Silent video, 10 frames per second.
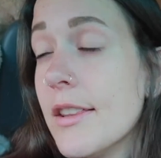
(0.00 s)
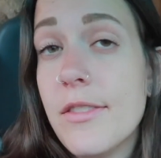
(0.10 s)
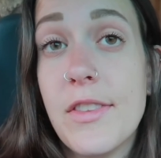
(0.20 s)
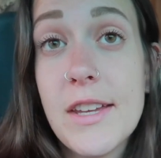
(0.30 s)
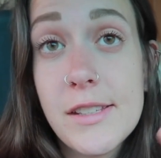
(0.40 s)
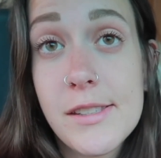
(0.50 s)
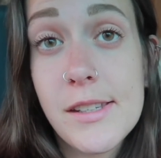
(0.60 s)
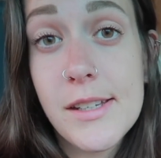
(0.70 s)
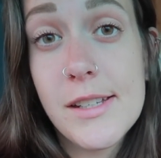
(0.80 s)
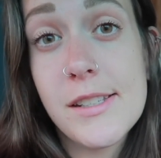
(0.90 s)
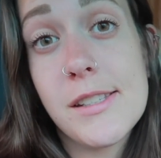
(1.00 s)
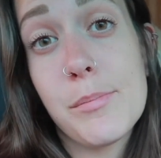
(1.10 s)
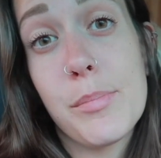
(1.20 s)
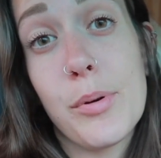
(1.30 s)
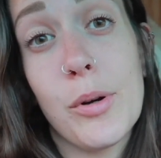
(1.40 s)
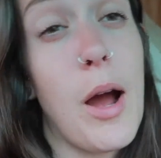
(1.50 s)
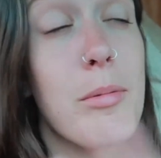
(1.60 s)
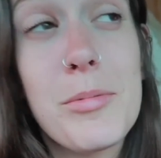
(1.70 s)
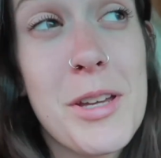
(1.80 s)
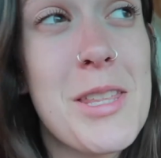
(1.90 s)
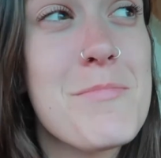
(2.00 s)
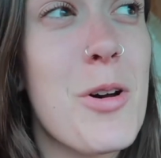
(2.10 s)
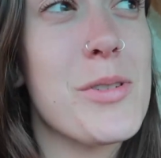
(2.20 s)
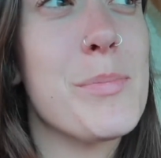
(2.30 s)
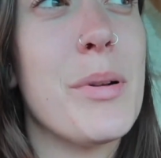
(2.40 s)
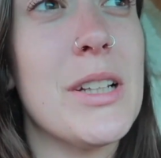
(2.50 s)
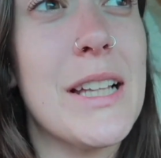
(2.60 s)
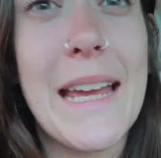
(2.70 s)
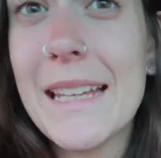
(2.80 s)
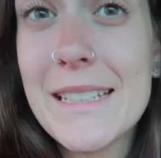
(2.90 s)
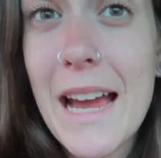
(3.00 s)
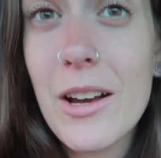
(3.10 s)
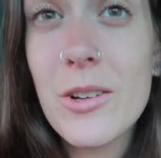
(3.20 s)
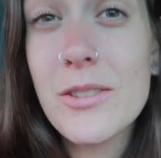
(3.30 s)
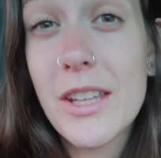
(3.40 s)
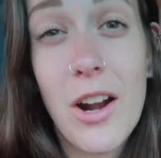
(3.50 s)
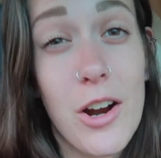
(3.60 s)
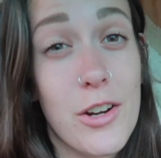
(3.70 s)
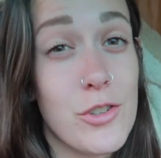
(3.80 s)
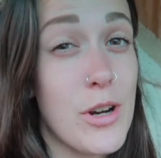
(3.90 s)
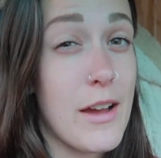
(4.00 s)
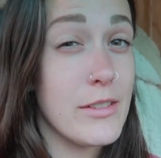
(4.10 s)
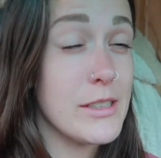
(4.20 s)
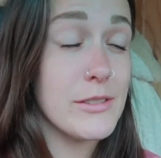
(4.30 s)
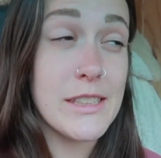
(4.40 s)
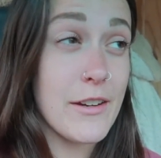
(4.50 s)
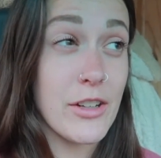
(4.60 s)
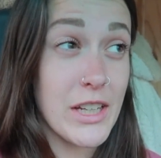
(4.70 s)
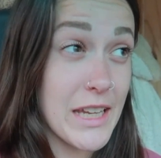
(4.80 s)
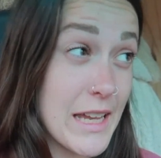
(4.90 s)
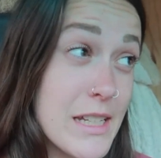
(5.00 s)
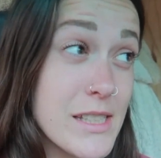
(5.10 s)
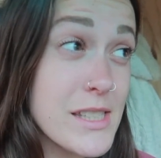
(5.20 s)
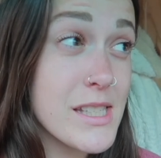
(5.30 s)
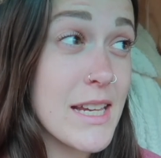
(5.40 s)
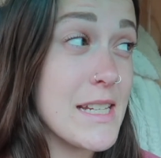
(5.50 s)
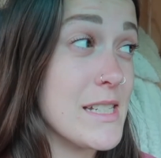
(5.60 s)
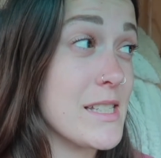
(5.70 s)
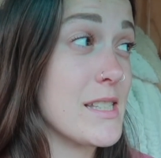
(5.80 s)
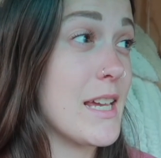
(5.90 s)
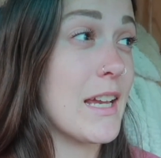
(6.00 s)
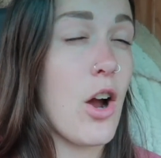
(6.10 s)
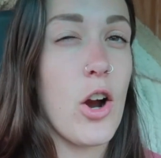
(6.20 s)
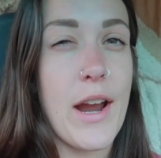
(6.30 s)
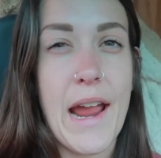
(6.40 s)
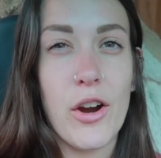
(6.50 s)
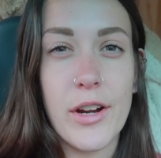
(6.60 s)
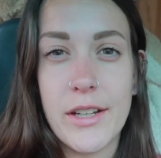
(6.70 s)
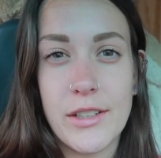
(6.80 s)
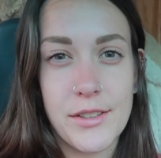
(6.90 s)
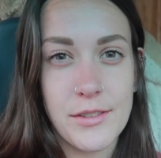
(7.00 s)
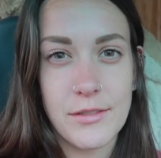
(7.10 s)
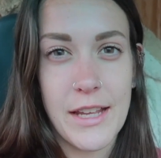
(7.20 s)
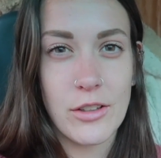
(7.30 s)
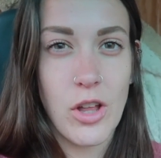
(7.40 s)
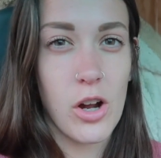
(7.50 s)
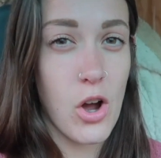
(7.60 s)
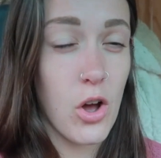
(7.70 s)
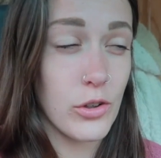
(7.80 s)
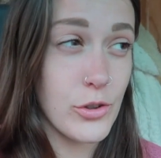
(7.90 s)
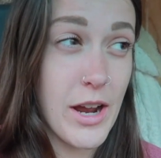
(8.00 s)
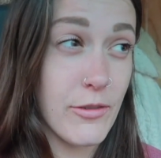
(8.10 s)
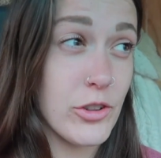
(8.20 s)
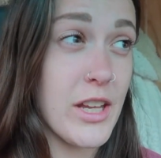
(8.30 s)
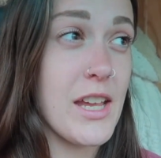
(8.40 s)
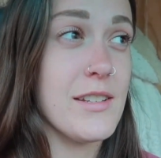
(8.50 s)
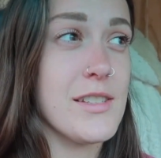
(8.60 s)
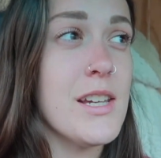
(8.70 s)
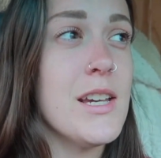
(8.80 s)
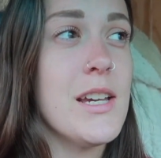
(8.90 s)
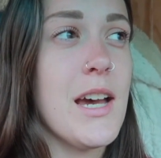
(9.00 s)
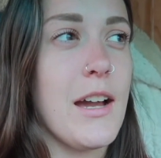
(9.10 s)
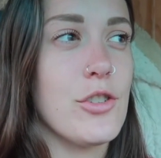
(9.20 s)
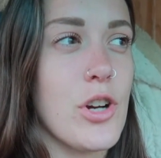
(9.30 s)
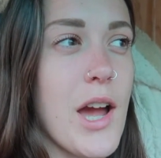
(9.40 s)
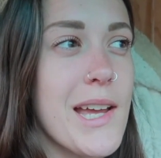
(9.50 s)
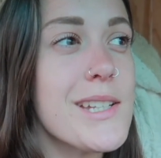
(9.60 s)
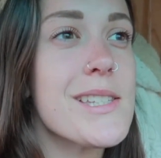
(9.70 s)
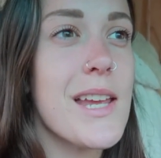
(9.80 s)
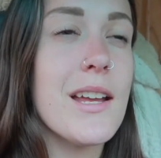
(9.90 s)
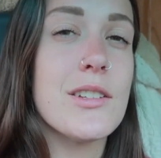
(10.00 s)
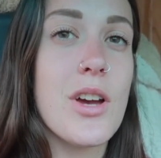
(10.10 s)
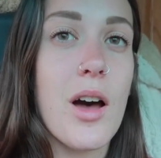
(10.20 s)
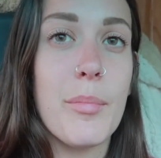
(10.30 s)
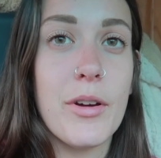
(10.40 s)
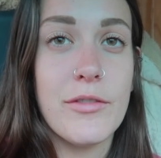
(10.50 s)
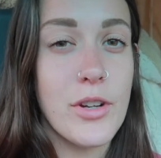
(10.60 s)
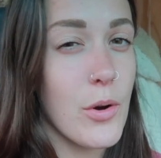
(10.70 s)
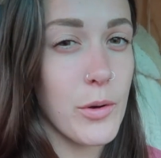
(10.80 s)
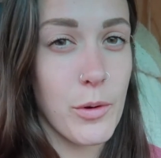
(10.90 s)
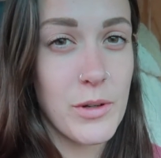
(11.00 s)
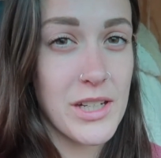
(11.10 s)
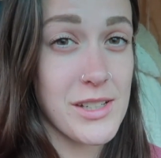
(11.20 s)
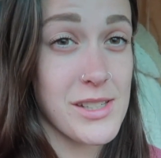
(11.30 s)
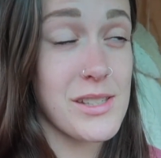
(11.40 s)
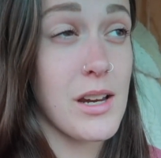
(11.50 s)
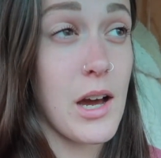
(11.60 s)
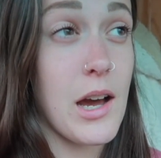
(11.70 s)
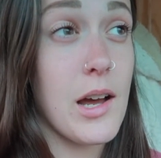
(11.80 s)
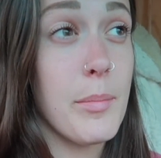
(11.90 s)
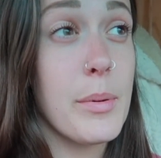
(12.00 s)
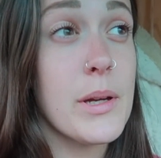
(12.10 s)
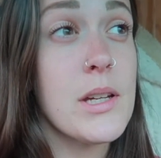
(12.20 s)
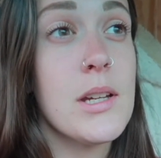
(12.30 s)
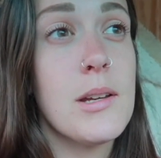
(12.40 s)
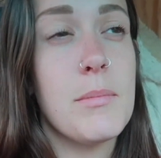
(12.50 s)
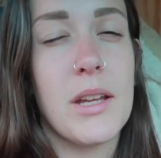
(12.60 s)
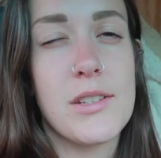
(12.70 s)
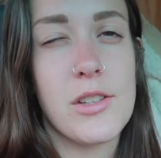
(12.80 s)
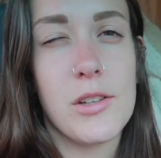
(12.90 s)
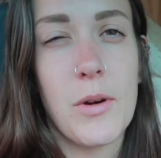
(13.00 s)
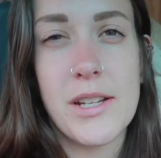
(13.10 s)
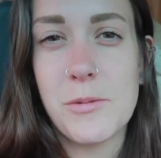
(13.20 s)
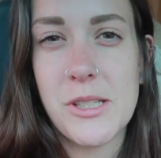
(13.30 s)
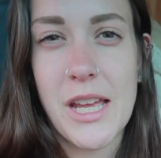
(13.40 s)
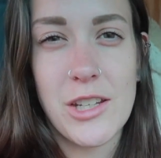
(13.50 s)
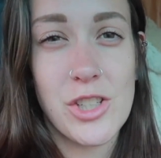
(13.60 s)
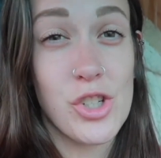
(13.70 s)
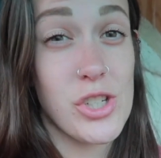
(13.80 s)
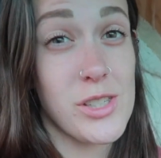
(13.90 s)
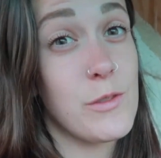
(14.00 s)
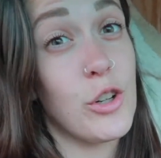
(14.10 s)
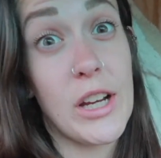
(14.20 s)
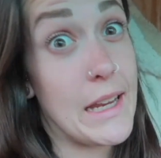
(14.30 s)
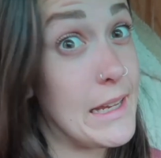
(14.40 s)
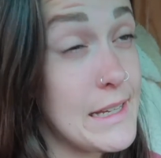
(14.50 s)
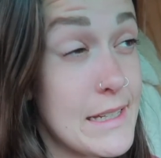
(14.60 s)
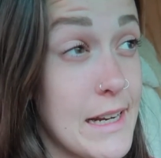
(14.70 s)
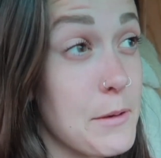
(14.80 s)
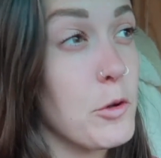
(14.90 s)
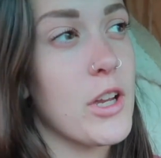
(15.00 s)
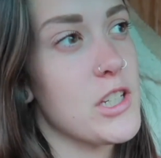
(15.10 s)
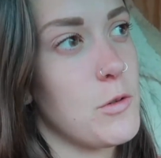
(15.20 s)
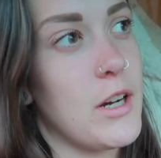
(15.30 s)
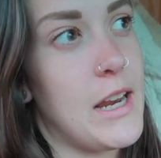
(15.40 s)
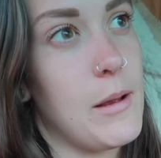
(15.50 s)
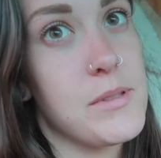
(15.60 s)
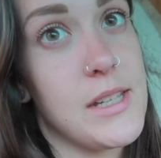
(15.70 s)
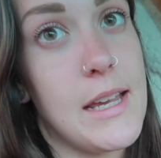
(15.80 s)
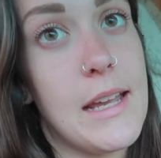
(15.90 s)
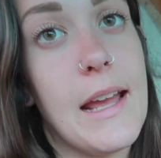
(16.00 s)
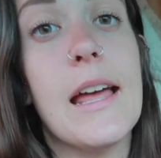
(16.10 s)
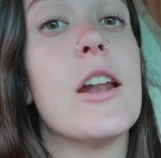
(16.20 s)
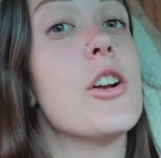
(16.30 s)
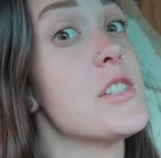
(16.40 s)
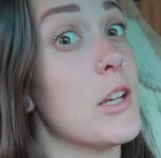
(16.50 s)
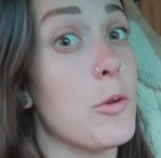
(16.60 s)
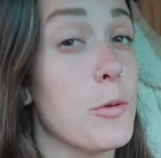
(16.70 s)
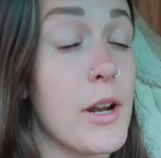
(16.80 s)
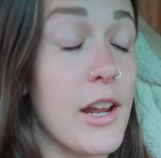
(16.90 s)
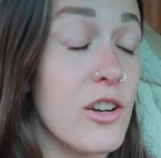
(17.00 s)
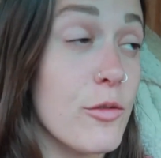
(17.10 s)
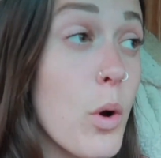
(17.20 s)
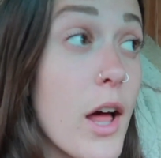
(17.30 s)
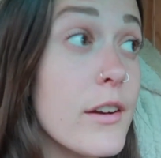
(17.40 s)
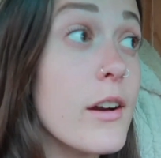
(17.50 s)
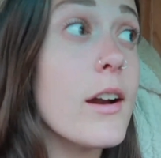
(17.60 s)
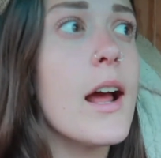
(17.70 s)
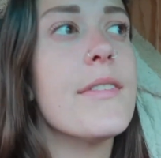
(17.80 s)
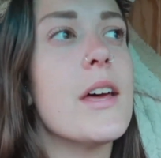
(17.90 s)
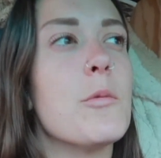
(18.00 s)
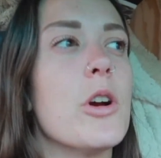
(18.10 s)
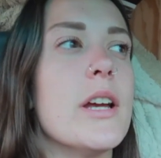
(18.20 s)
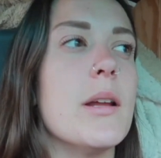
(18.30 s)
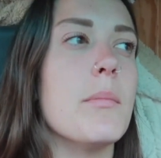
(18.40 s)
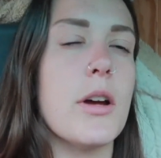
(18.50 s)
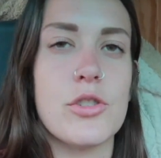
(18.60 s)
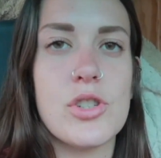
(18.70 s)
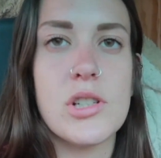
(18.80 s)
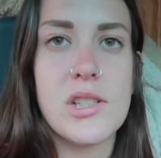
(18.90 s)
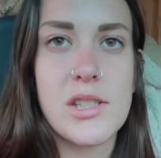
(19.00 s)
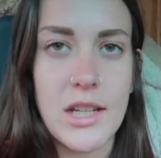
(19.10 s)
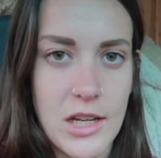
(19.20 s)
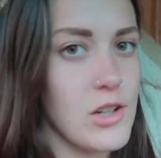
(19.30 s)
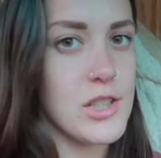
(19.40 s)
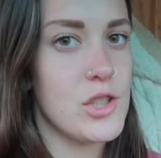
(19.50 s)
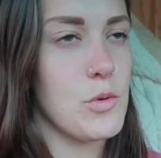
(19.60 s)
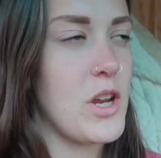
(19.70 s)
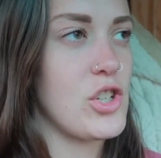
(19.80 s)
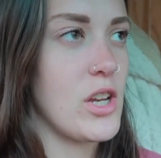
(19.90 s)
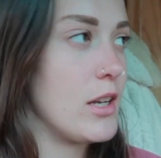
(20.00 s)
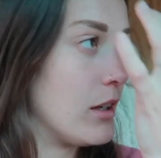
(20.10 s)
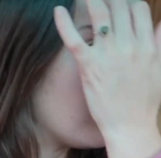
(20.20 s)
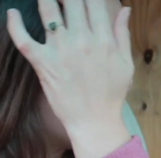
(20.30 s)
This is probably the most planned out that our traveling really ever gets, is like our errand, like long haul travel days. I try and stay on top of knowing where we need to stop, because otherwise we tend to just forget and we'll get to our campsite and our sink will run out of water and then we're in a much stickier situation.